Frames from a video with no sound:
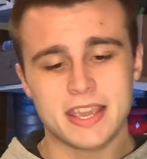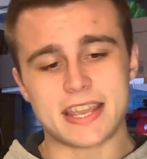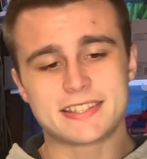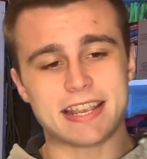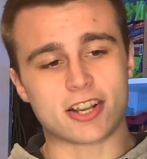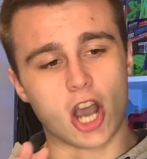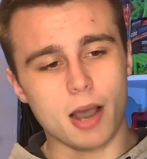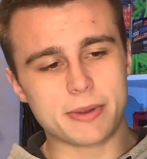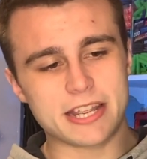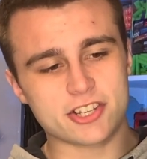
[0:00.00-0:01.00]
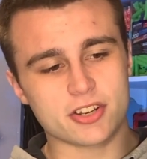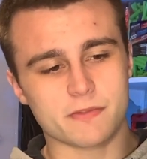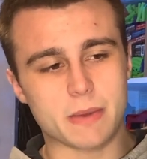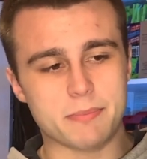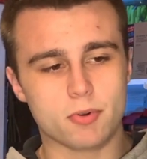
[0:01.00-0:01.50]
It's a combination
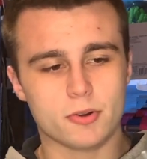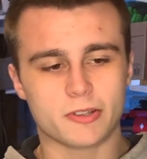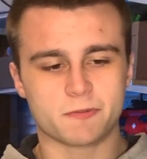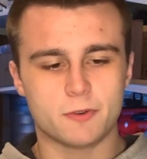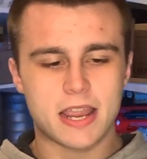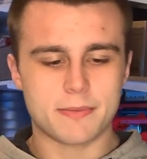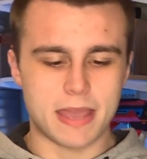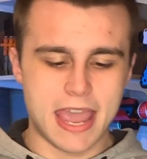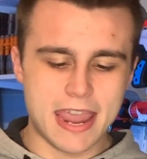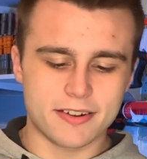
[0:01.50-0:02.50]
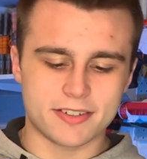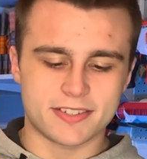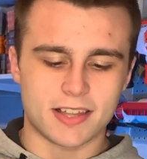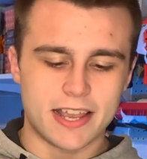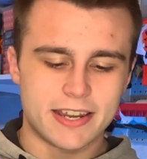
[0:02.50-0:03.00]
of my broken frame and a
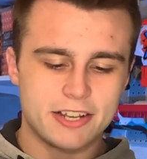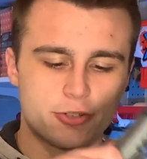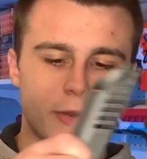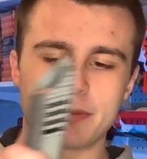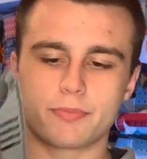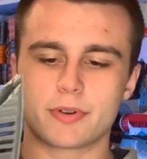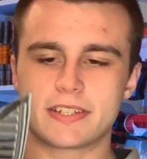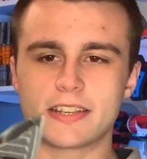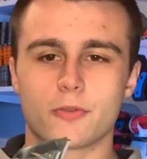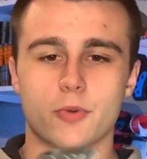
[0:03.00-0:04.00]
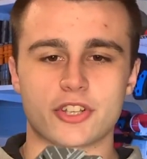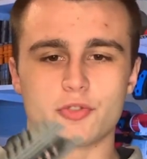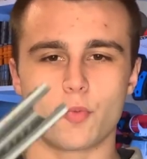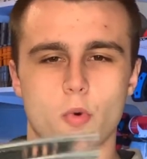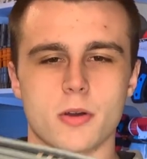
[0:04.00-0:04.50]
slide I tried printing which
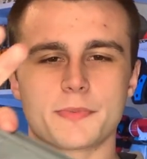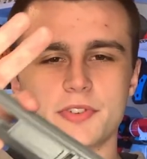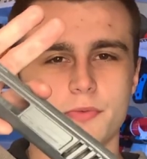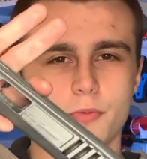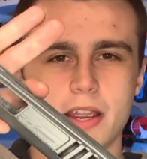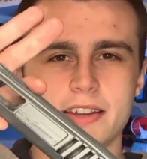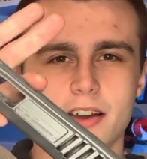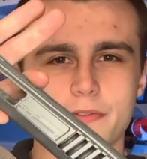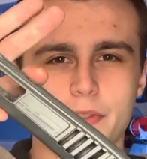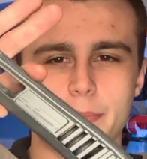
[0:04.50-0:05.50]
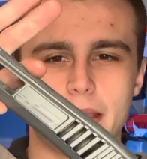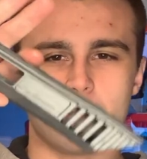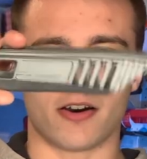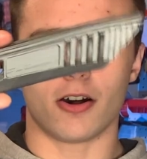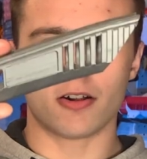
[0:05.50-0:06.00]
warped right off the
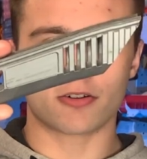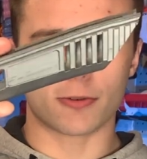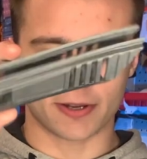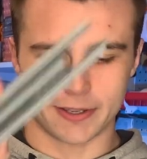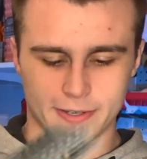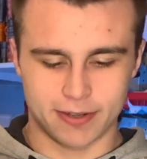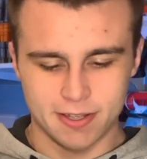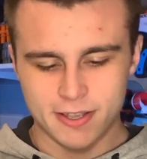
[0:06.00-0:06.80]
bed, all crooked.